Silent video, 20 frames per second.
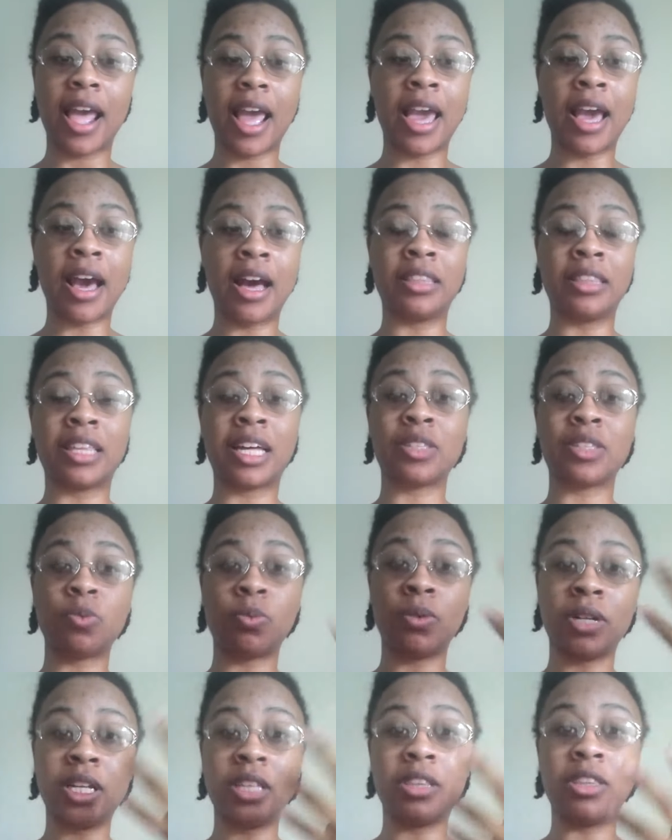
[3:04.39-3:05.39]
And that's
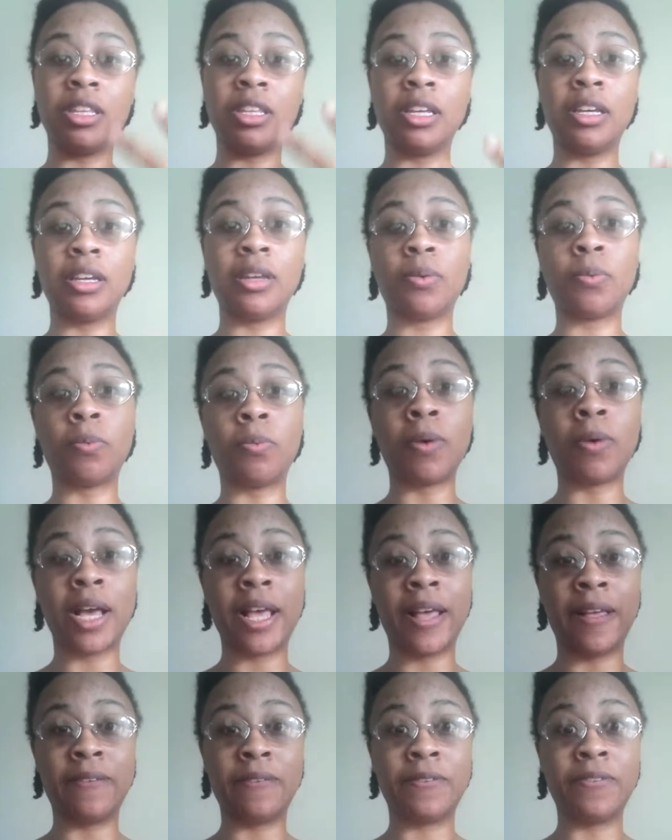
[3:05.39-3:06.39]
one of the
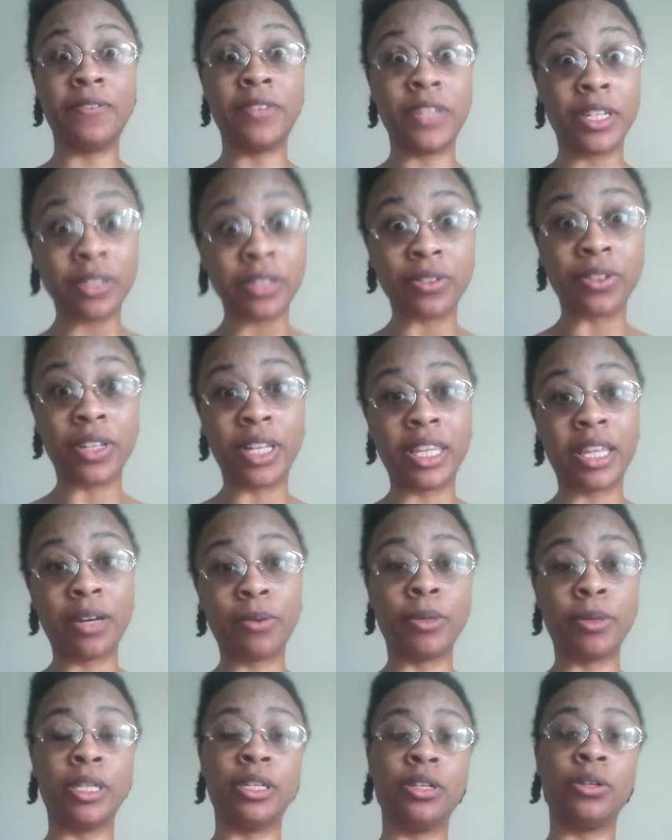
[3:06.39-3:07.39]
ways generally
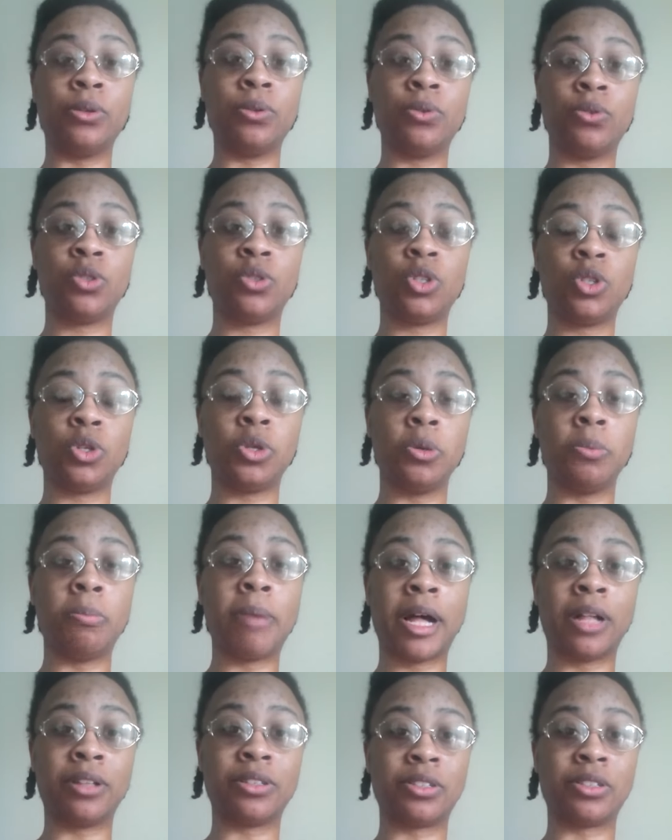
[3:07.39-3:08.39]
that we use to
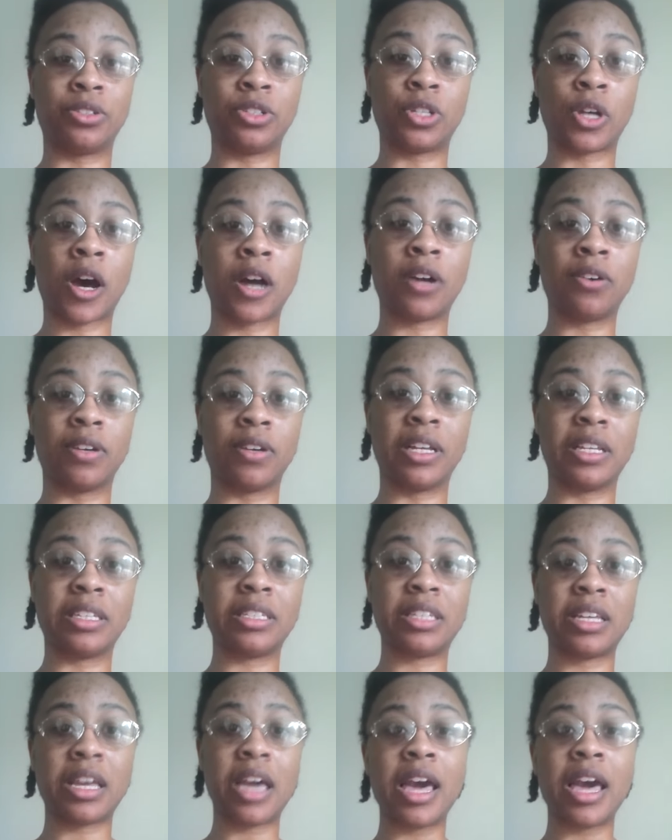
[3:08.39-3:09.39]
balance our
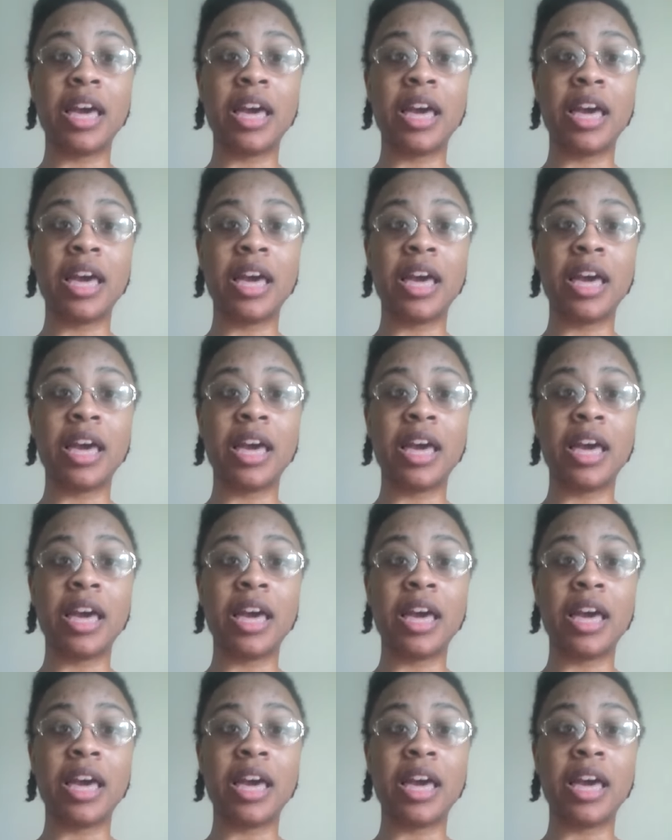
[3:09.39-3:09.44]
chakras.